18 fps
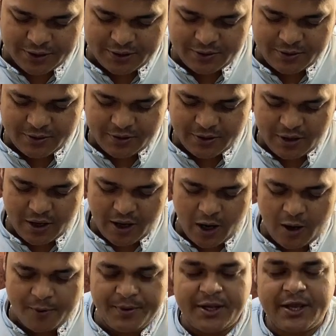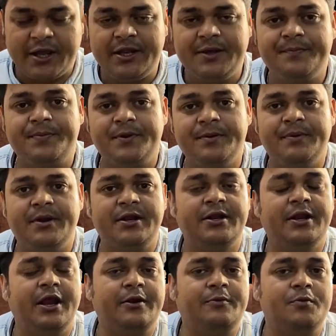it, how we can
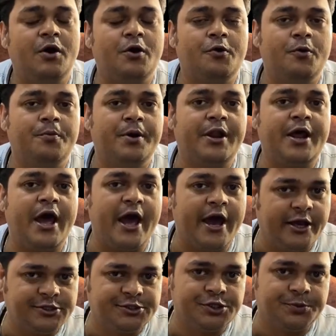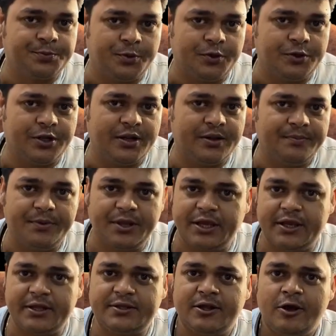implement network over Azure portal,
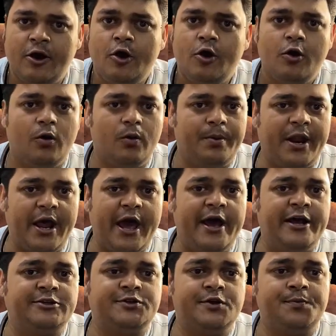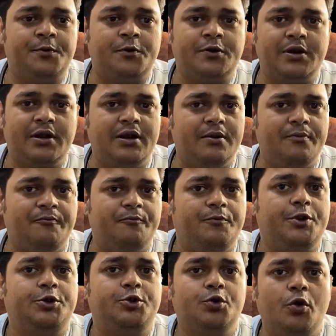because over Azure portal
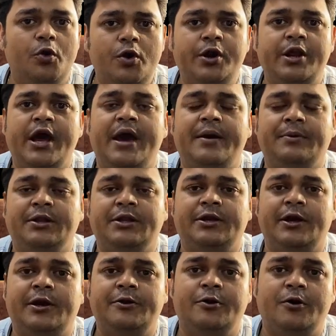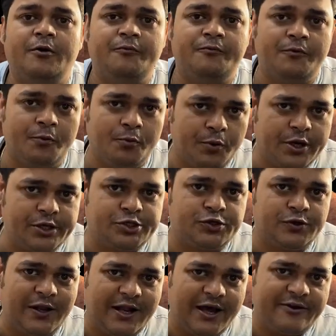we don't have any kind of
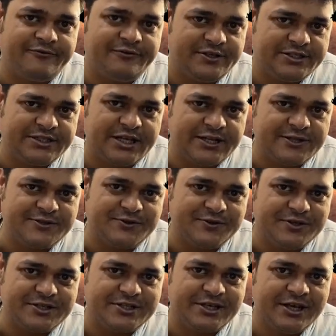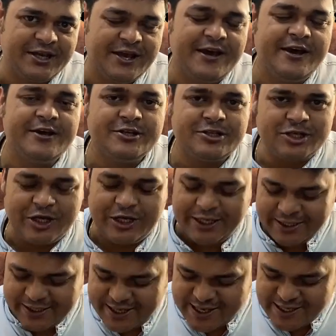virtual or physical switch. So
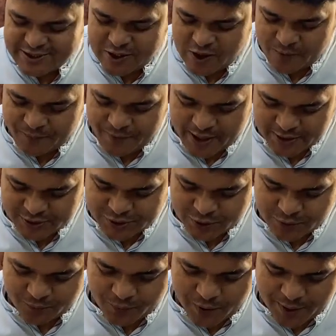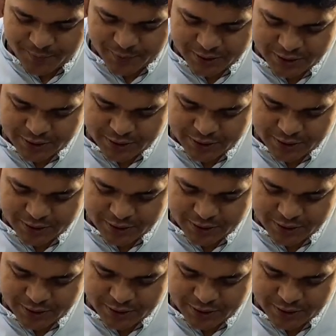in case of Azure, what we